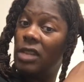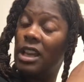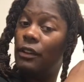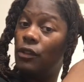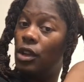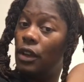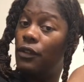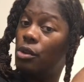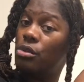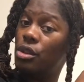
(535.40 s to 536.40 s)
And
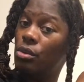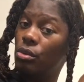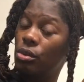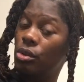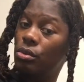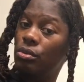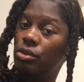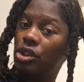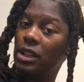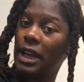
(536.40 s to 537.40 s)
if you do, you
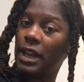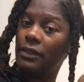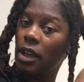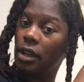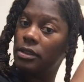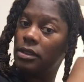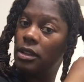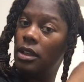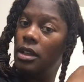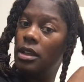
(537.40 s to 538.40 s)
should not have locks.
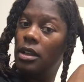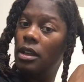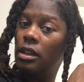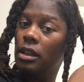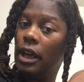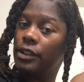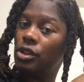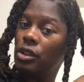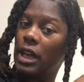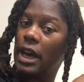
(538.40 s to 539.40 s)
Locks
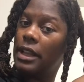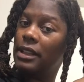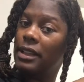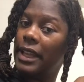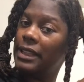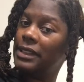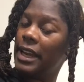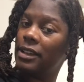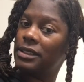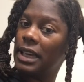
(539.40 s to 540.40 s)
are not the lazy
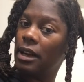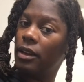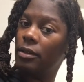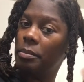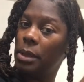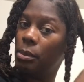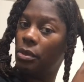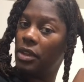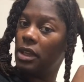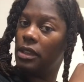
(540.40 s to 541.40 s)
hairstyle people
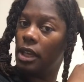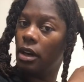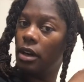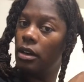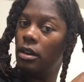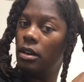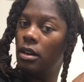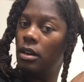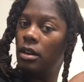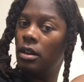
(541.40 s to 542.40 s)
think they are.
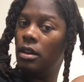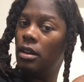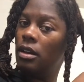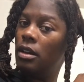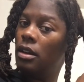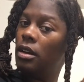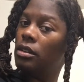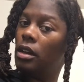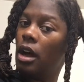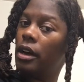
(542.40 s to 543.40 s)

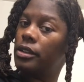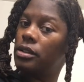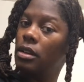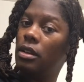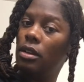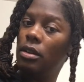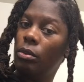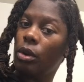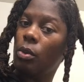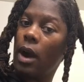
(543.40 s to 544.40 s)
Locks
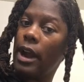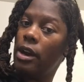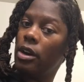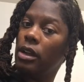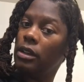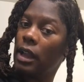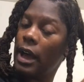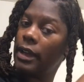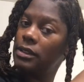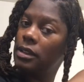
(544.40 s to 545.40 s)
require a
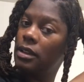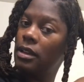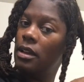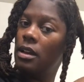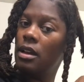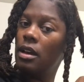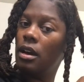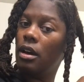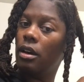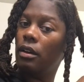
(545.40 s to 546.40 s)
lot
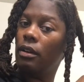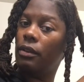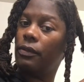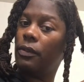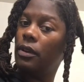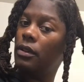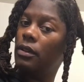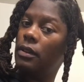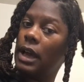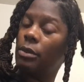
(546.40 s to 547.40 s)
of,
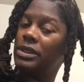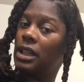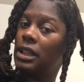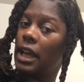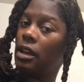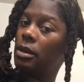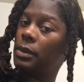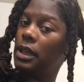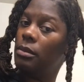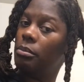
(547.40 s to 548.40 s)
I don't want to say a lot of
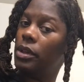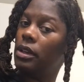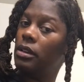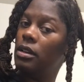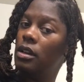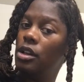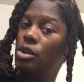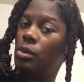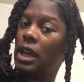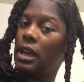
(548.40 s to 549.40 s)
upkeep, but
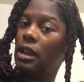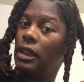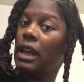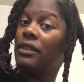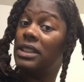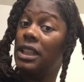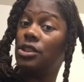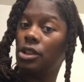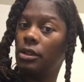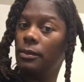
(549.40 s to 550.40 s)
a lot of
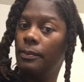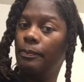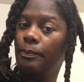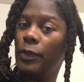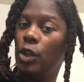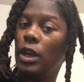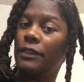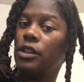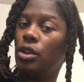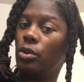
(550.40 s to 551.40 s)
attention. You
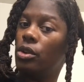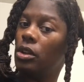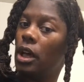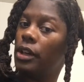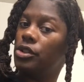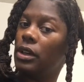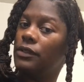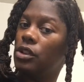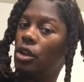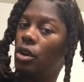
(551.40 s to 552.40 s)
have to know your locks. You have
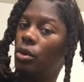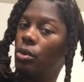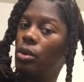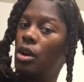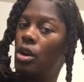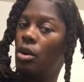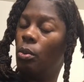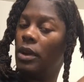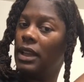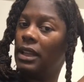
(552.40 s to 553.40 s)
to know
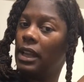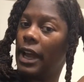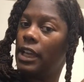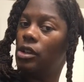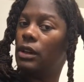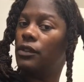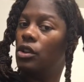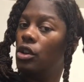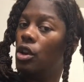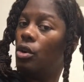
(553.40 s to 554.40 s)
what they like. You have to
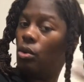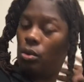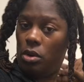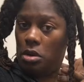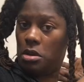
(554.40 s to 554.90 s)
know